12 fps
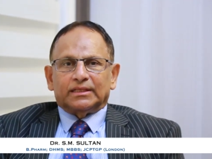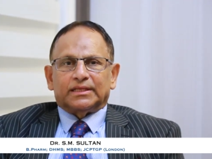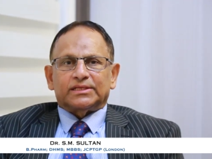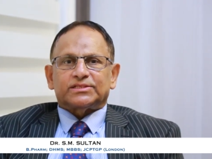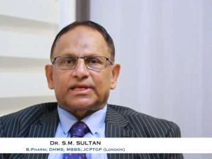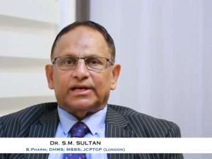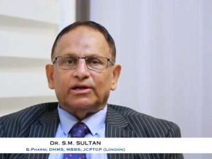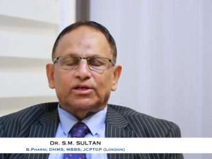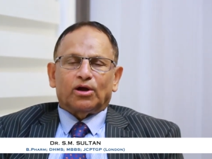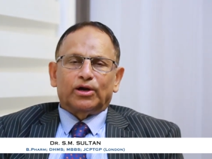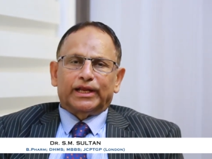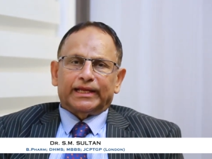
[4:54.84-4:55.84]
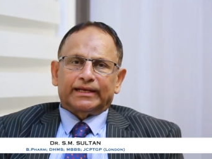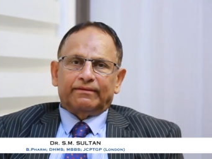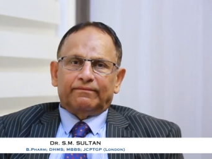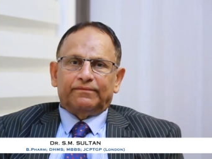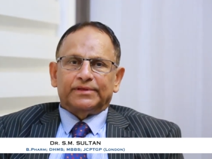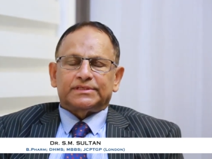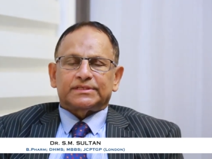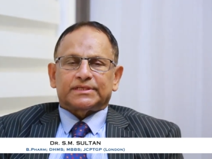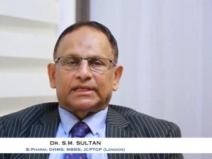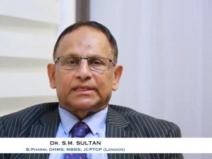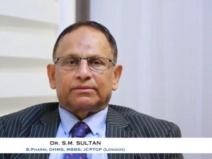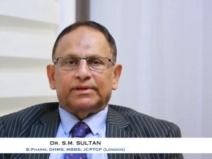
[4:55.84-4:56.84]
the serotonin, which is
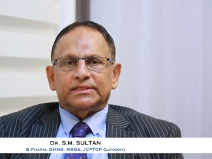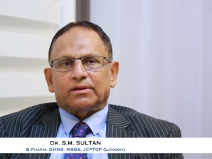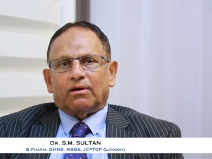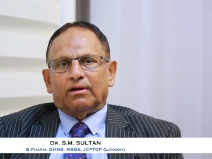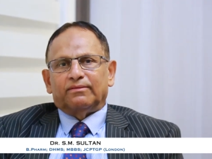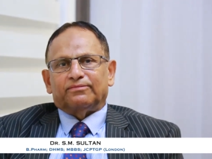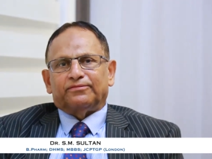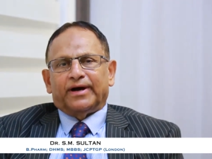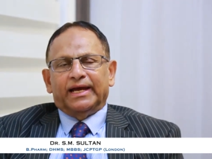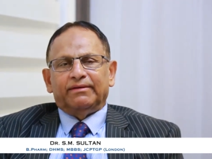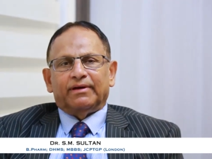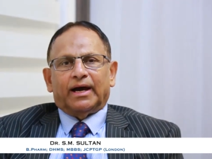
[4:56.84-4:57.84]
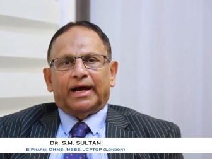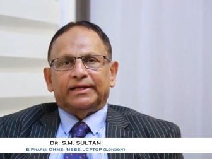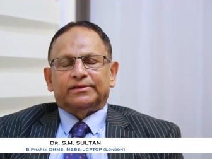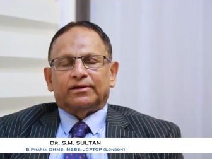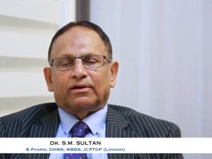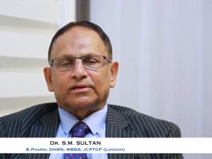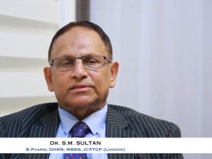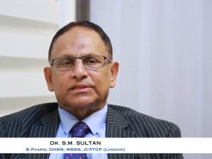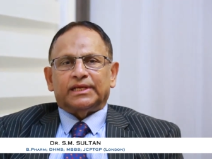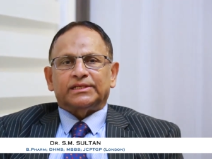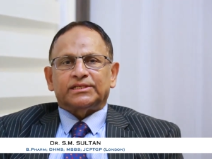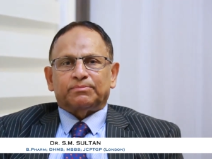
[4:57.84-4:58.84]
otherwise called
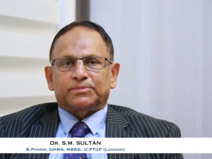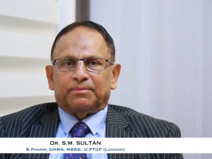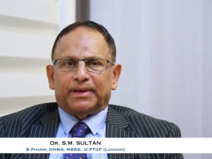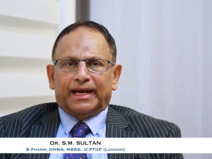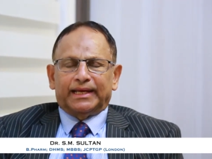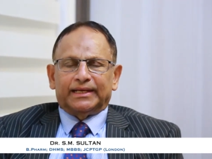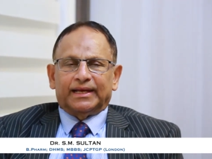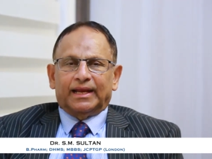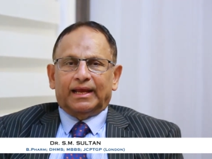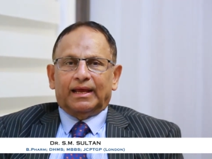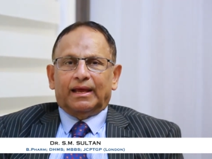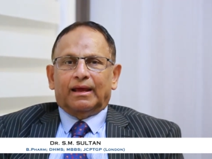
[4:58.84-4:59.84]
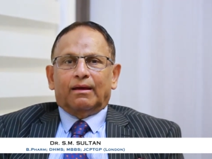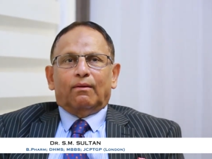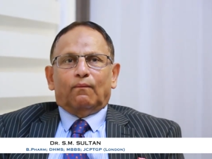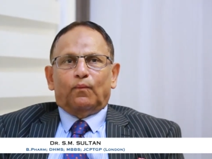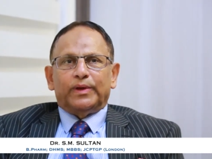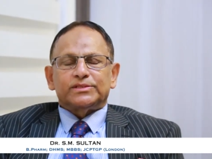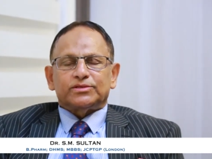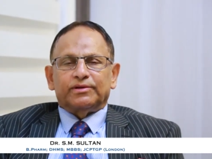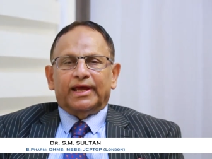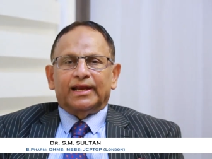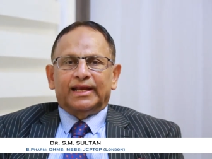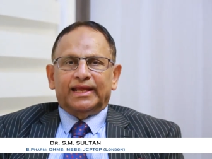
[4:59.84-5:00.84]
5-hydroxytryptamine, which
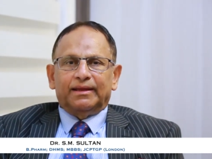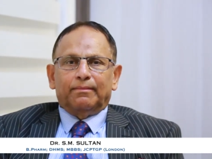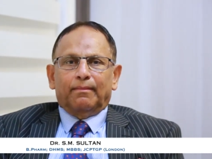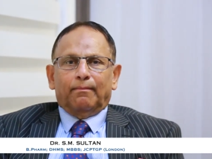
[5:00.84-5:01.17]
really